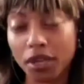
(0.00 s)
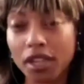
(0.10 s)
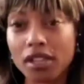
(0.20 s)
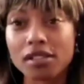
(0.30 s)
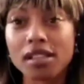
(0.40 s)

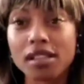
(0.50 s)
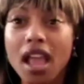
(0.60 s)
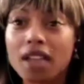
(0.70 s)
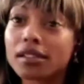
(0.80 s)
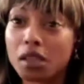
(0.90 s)
because
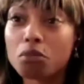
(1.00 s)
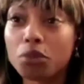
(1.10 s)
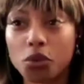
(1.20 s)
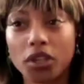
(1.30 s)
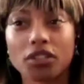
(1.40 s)
at some
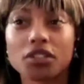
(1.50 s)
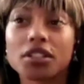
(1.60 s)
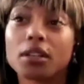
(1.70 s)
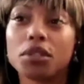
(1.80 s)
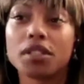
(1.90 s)
point there's
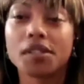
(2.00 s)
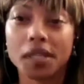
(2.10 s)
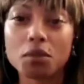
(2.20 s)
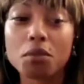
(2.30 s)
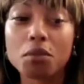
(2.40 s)
going to be
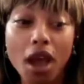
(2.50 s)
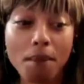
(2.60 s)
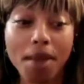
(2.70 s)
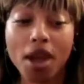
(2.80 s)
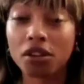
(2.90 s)
some
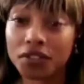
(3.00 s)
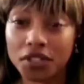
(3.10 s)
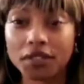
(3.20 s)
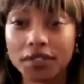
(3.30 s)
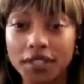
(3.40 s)
amount of
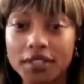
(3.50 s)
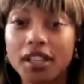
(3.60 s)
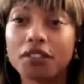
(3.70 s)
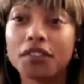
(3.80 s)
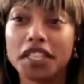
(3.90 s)
servants
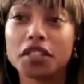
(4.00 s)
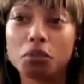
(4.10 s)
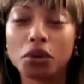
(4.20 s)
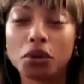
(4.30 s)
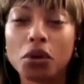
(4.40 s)

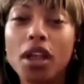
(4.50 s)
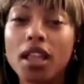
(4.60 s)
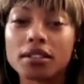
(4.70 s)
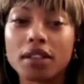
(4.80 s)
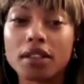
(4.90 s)
available
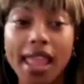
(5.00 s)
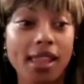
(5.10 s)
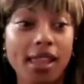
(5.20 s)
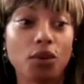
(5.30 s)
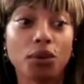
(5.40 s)

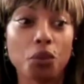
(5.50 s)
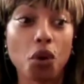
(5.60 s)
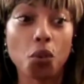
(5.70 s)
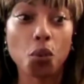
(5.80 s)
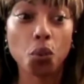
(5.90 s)
and
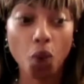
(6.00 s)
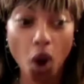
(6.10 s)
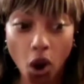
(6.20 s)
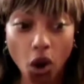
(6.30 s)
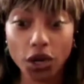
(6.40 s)

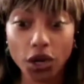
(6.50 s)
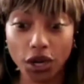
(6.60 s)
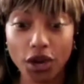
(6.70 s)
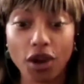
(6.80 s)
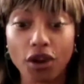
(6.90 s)
hard
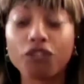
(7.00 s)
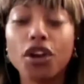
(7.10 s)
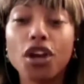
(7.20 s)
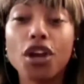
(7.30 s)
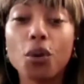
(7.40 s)
enough
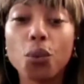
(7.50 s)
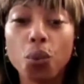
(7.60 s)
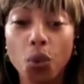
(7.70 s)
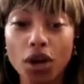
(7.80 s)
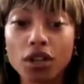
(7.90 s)

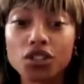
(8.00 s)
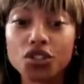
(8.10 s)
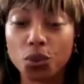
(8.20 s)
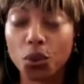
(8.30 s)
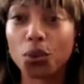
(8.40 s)
work
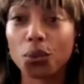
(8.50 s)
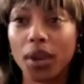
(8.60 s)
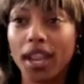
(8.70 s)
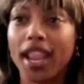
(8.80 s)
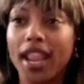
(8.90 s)
scrolled
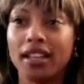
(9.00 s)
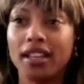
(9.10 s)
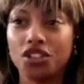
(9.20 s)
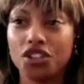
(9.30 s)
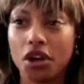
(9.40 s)
away, and it
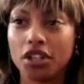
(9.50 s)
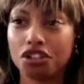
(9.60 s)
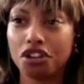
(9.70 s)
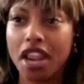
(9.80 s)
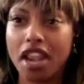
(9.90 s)
starts
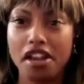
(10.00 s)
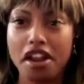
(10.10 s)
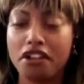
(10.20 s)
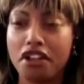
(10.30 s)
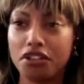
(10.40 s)
creating
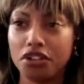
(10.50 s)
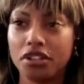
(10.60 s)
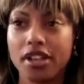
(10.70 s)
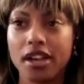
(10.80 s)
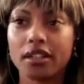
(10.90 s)
another
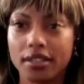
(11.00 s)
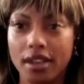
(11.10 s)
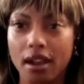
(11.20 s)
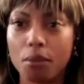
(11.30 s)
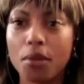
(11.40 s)
stair
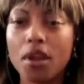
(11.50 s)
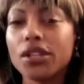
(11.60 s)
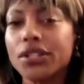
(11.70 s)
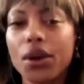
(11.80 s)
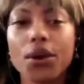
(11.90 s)
step.
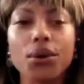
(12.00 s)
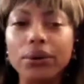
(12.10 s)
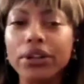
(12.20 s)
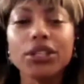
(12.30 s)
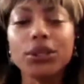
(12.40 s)
So
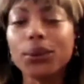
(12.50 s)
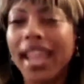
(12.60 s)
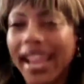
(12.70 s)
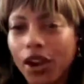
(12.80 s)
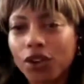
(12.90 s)
you
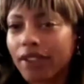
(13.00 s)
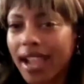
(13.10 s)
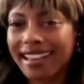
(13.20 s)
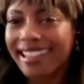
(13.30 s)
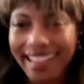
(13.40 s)
can't
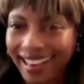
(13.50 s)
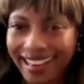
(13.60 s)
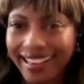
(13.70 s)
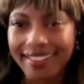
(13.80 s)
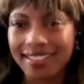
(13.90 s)

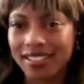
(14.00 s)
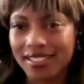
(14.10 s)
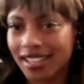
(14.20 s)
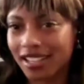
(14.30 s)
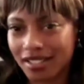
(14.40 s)
eradicate the
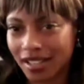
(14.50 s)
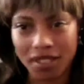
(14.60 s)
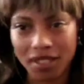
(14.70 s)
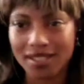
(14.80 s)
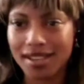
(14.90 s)
stair step
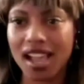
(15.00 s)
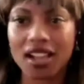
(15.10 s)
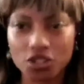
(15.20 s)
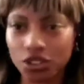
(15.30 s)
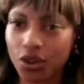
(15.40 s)
that's
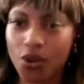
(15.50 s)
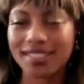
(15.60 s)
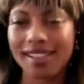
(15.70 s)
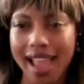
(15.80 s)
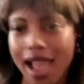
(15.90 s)
naturally going
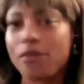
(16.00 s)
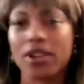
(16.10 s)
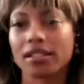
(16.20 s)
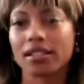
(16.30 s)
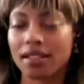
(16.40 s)
to happen
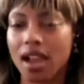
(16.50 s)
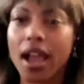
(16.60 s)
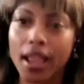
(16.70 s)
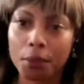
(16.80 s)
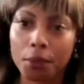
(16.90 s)
as
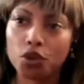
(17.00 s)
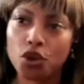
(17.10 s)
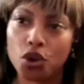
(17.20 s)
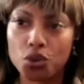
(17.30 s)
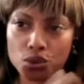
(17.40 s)
time
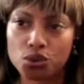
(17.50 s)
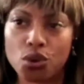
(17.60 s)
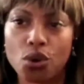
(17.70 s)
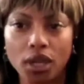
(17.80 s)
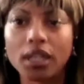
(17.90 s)
goes
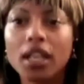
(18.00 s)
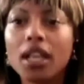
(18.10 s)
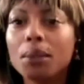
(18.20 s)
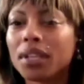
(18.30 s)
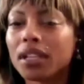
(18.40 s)
on,
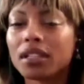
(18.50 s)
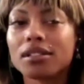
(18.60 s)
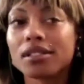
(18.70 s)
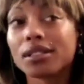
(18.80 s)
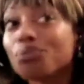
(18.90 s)

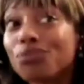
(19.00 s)
because